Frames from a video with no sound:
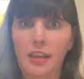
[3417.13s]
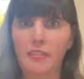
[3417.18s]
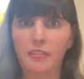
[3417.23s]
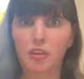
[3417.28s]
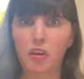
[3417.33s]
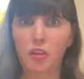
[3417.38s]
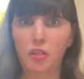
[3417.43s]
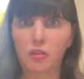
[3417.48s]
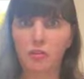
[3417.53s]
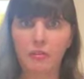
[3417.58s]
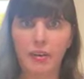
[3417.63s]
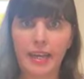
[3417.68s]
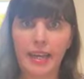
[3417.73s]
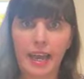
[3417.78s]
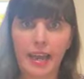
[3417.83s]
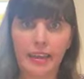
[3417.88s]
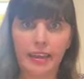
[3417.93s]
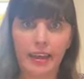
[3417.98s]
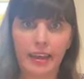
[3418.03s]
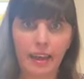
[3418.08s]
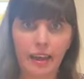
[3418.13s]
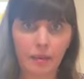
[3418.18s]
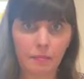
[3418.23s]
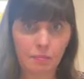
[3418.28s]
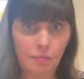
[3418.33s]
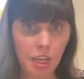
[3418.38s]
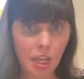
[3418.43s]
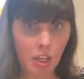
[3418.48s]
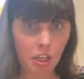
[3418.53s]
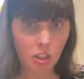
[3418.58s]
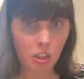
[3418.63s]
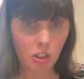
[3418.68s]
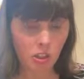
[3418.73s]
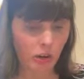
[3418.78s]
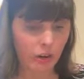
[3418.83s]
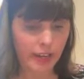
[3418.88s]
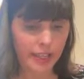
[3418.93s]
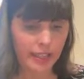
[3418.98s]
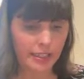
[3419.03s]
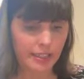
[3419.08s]
Now I've got thread hanging out.
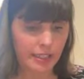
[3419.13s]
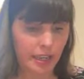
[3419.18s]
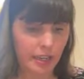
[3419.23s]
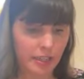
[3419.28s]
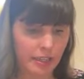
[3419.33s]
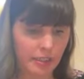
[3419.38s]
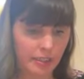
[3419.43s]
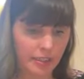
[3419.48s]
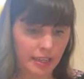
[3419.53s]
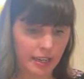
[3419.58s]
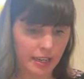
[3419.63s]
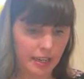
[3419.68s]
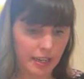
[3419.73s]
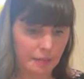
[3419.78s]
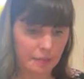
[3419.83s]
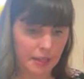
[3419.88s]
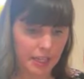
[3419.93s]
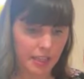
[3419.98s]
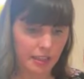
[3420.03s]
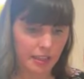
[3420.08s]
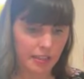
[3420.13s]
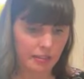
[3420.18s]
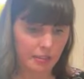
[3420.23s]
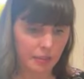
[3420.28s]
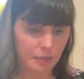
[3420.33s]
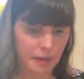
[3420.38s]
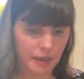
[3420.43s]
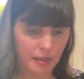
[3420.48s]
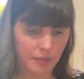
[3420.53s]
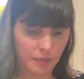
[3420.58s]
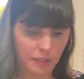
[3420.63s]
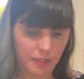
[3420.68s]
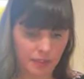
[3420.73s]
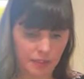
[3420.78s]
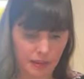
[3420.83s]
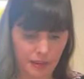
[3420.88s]
Sorry, the sun is now coming in there as well.